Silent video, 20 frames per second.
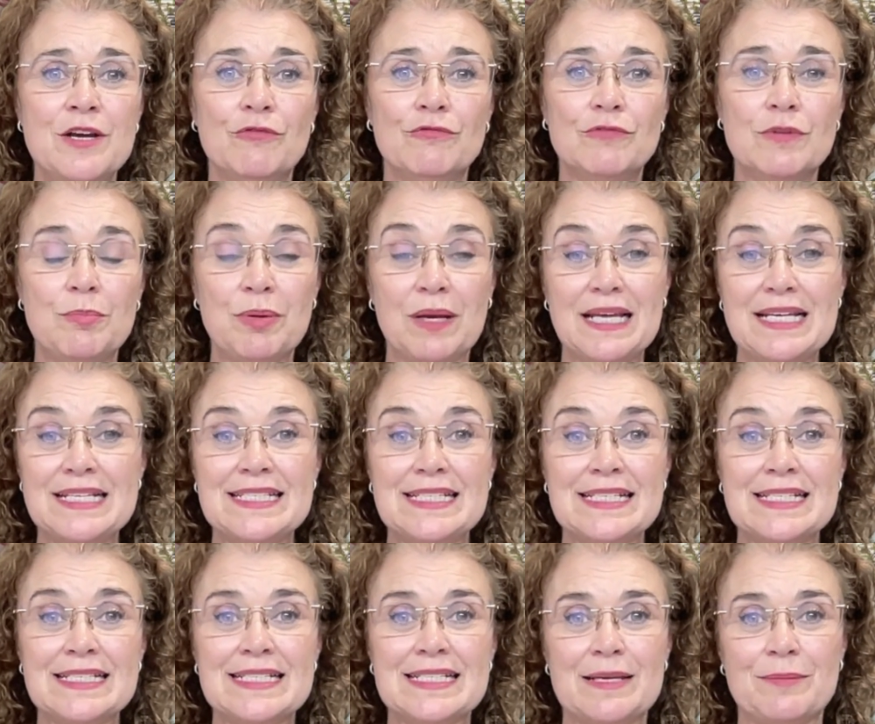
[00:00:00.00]

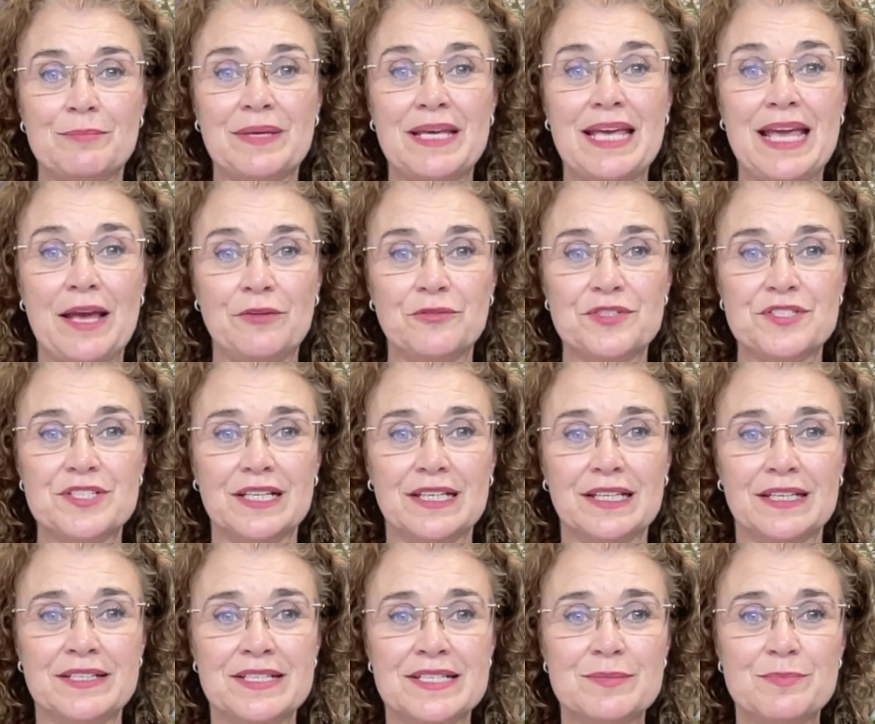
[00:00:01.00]
replacing some council
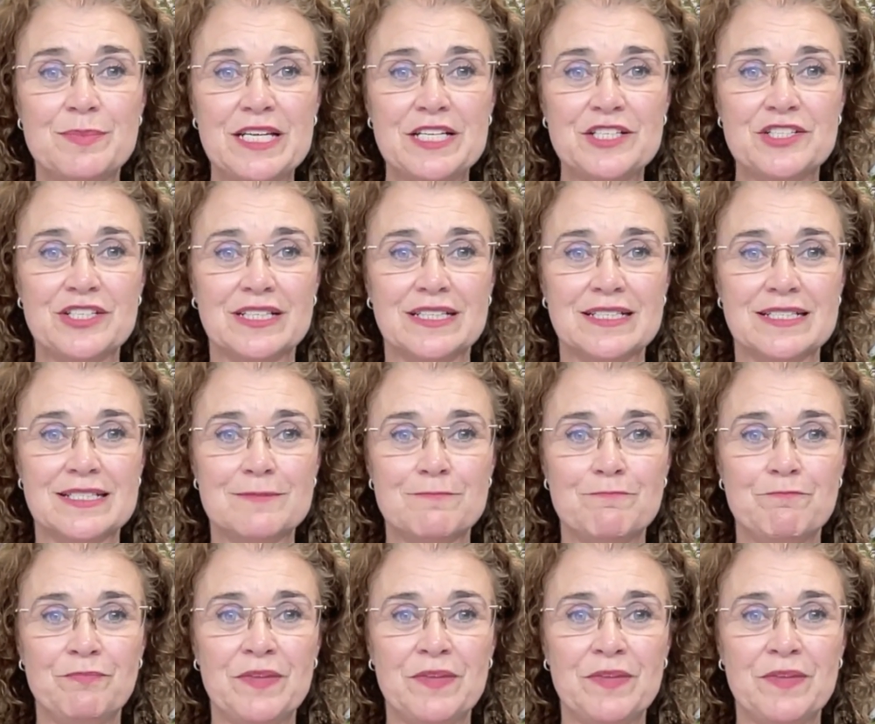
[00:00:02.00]
inspections.